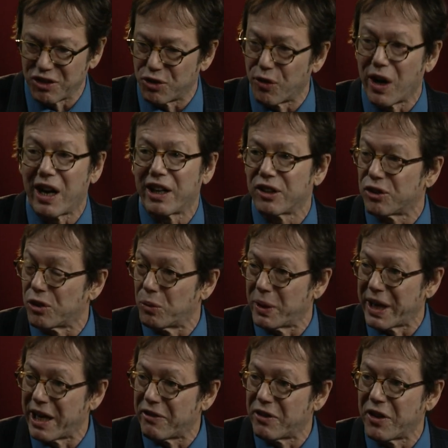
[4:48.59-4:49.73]
drugs or
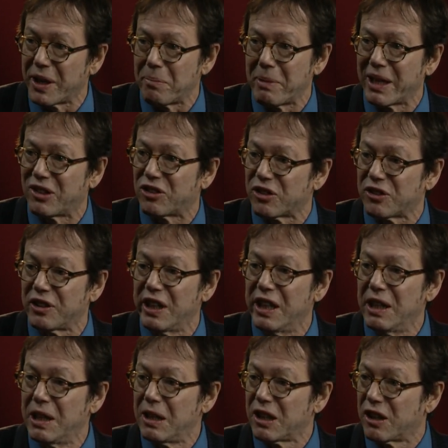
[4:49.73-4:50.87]
whatever, that makes us
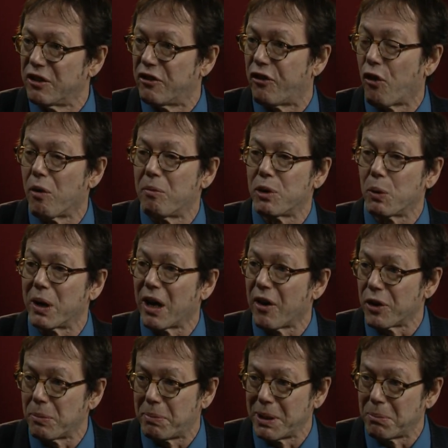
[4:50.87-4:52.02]
conform to what
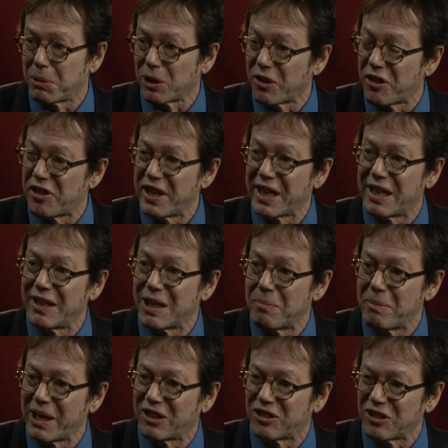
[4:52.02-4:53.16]
other people are thinking, that
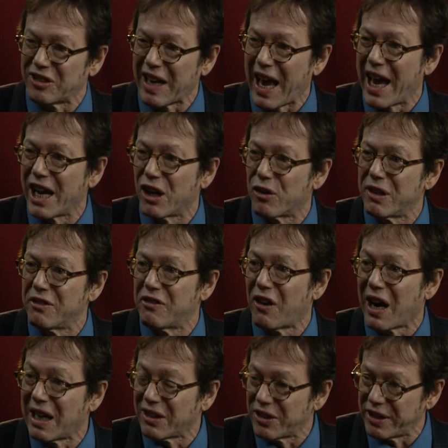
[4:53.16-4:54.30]
makes us angry,
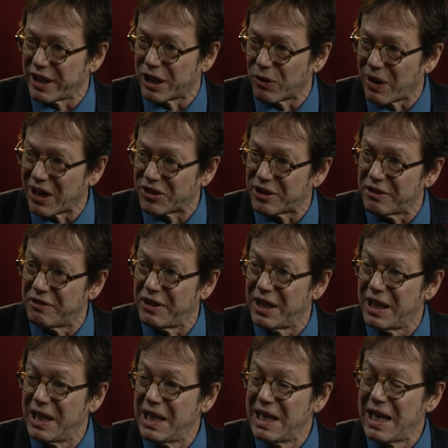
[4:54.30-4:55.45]
violent, and aggressive.
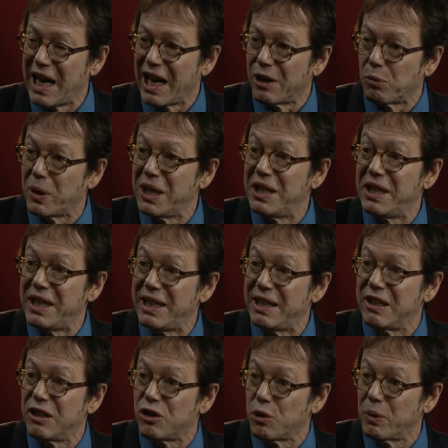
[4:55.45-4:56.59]
And we
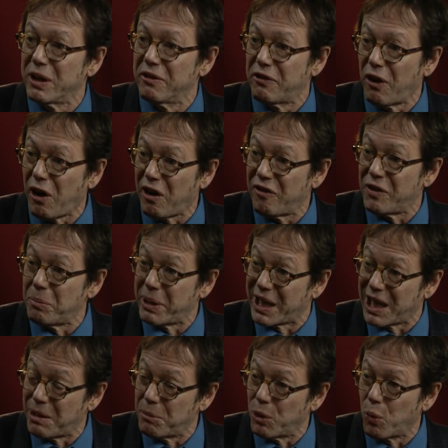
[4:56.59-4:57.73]
need to evolve and
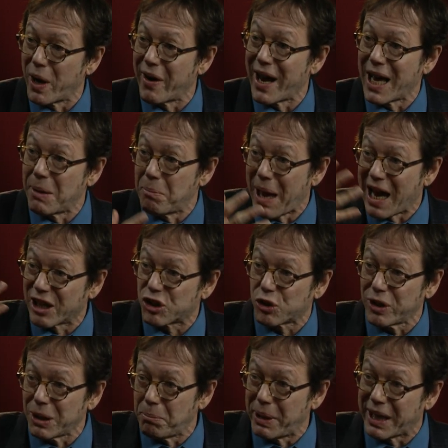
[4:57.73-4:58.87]
become aware and
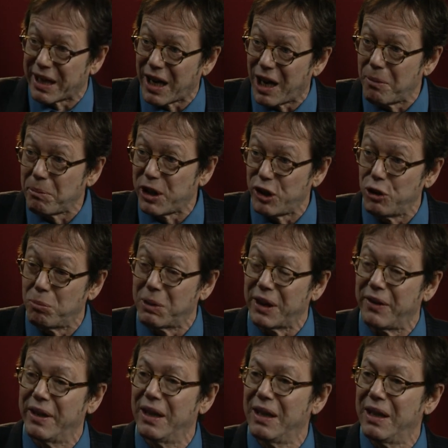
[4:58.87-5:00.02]
actually become
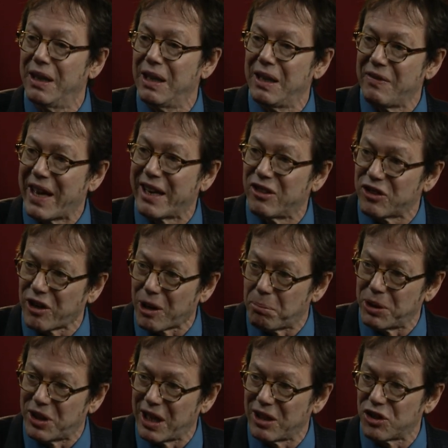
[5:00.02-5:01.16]
human. That is our
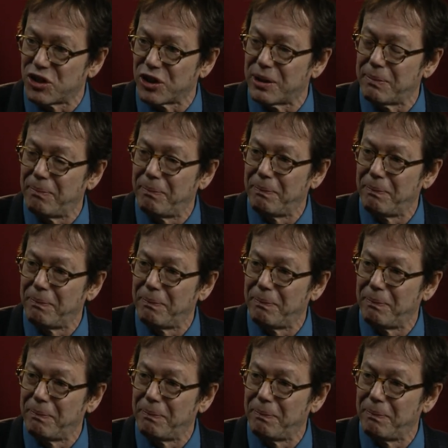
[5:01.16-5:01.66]
potential.